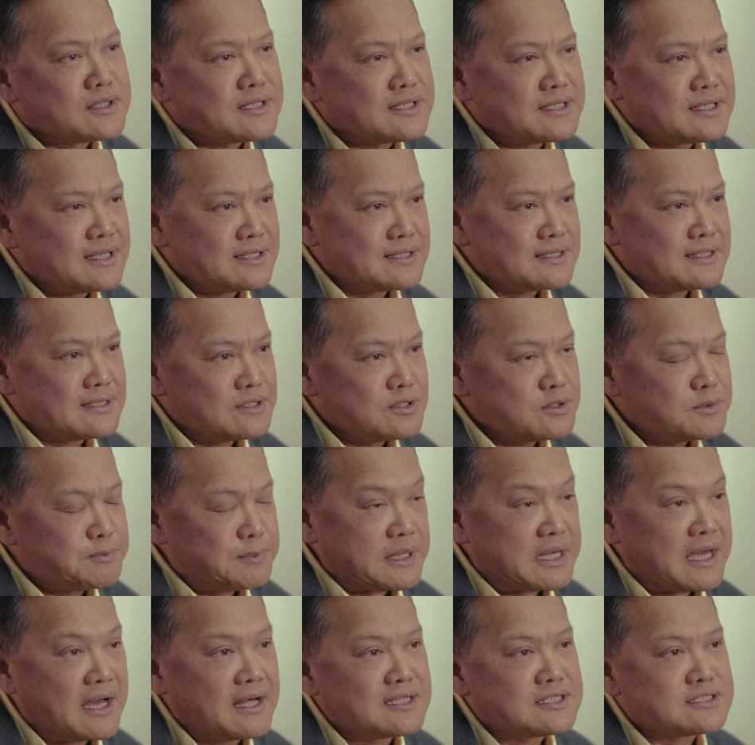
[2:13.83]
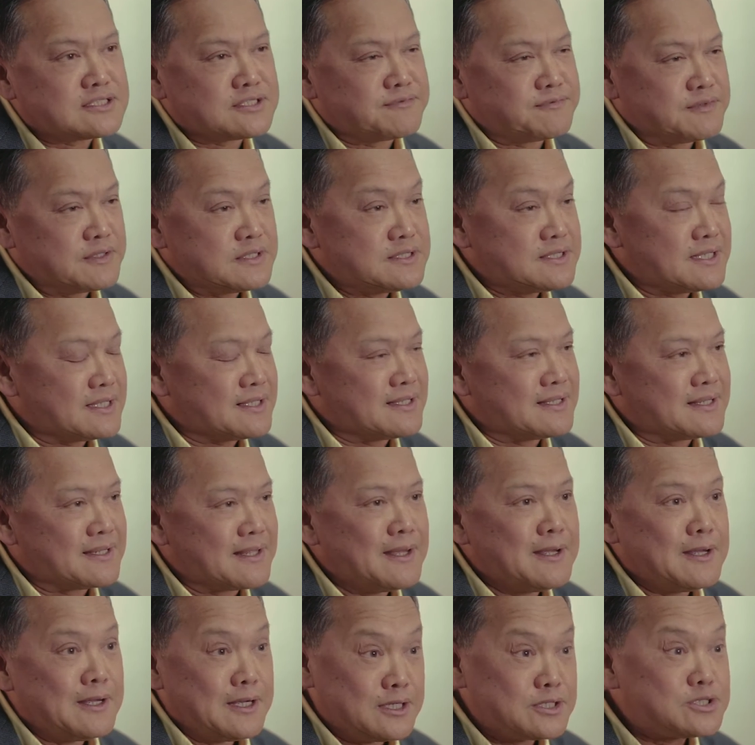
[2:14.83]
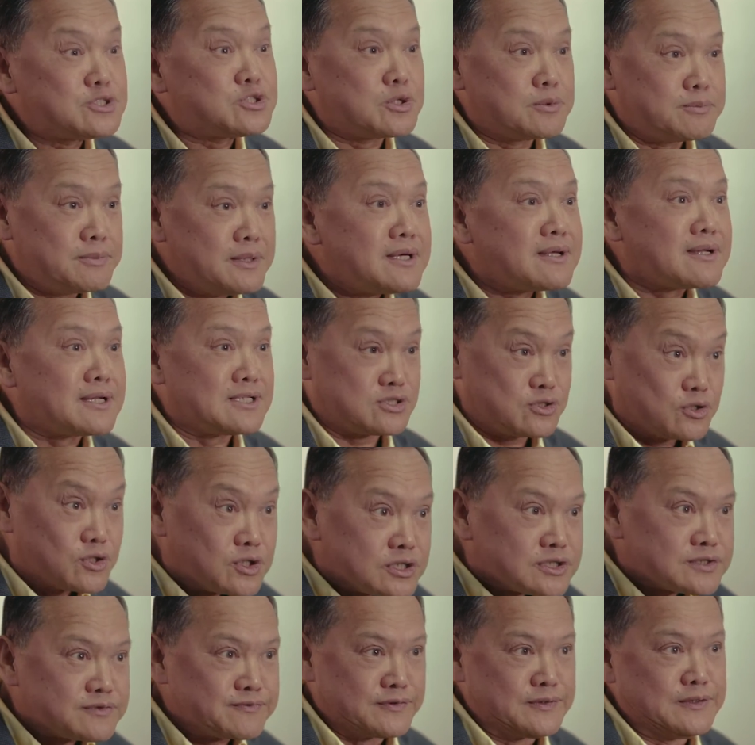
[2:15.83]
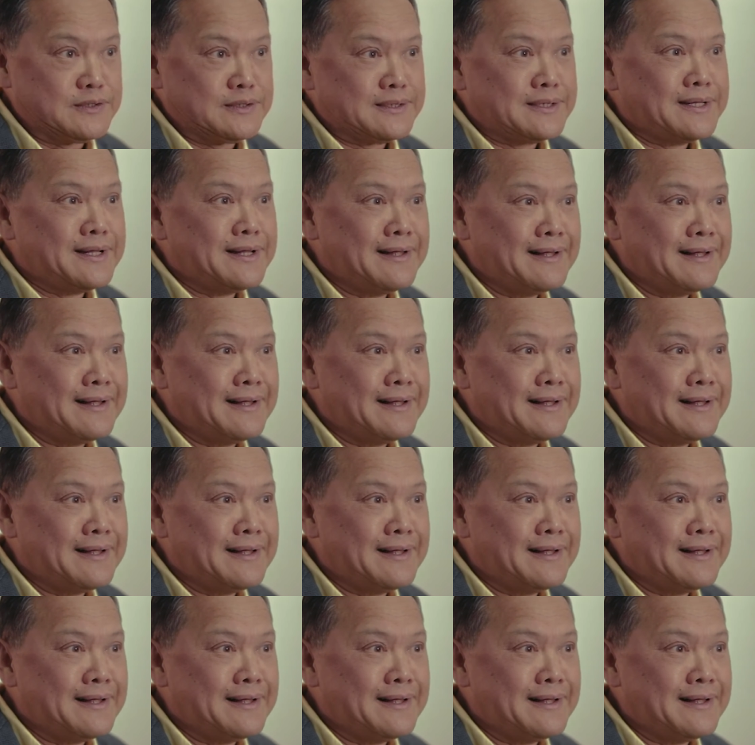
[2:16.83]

learn at the UP College of Engineering is to be resourceful.